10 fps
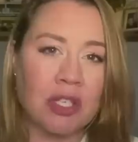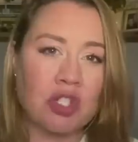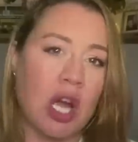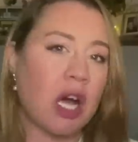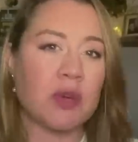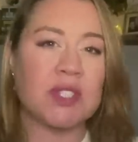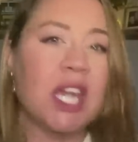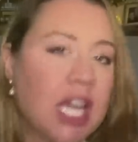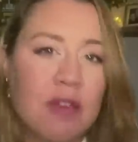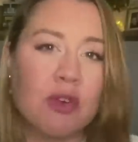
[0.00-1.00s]
Charles,
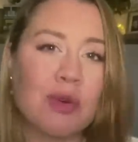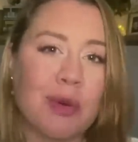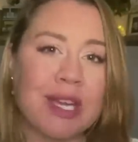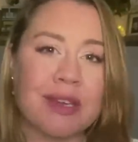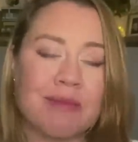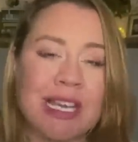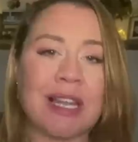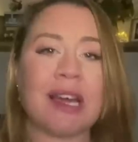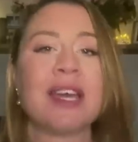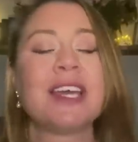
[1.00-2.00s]
evil Queen
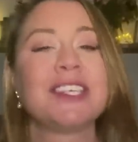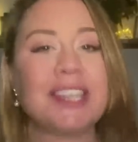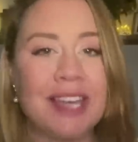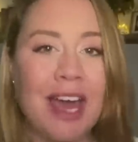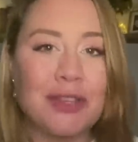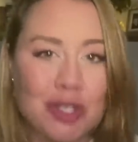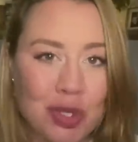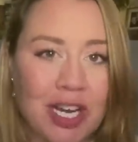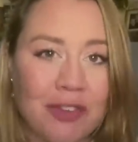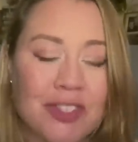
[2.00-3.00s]
Camilla, you get the
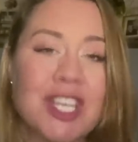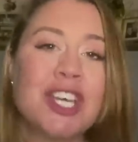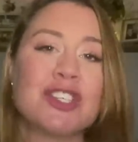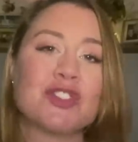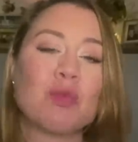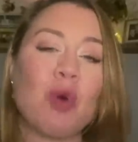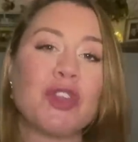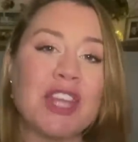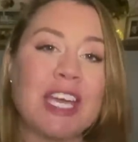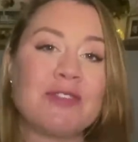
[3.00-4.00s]
drift. So what
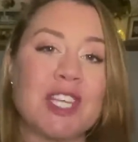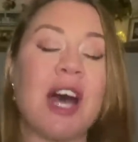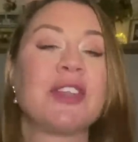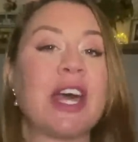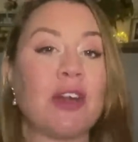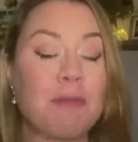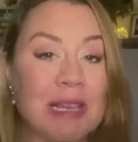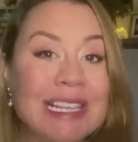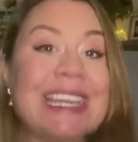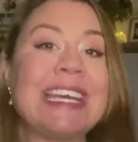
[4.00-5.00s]
they've done, and I
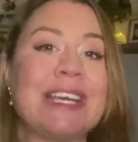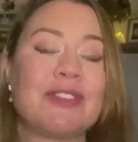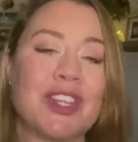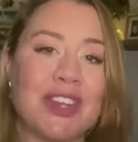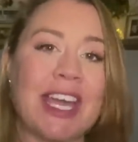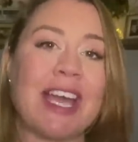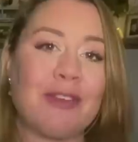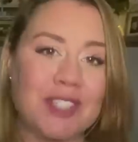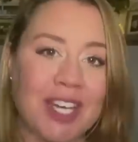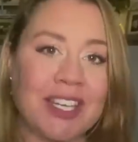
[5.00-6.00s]
believe that they have
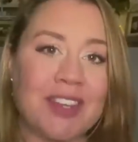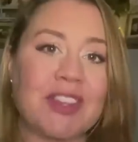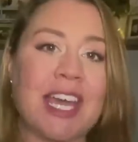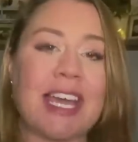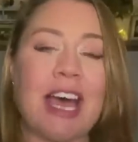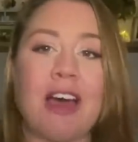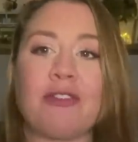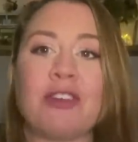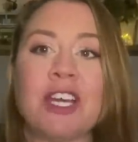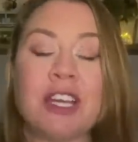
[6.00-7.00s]
done it, they
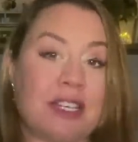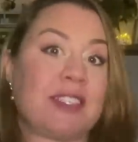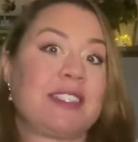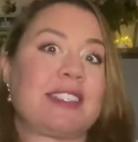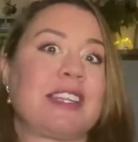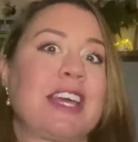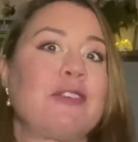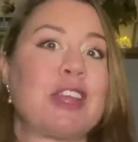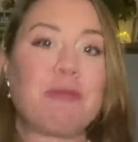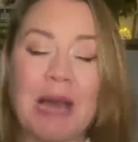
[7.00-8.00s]
have, as I said,
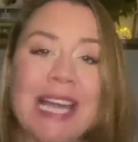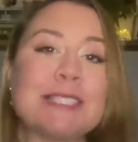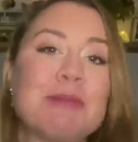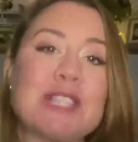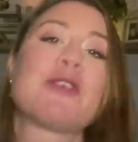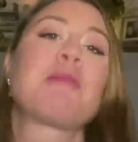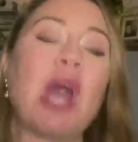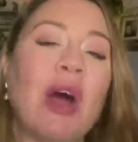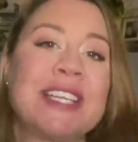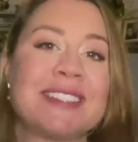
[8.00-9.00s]
they've played a bit of a
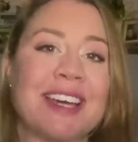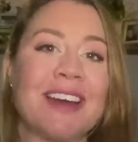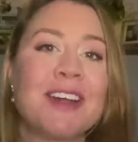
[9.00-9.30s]
blinder.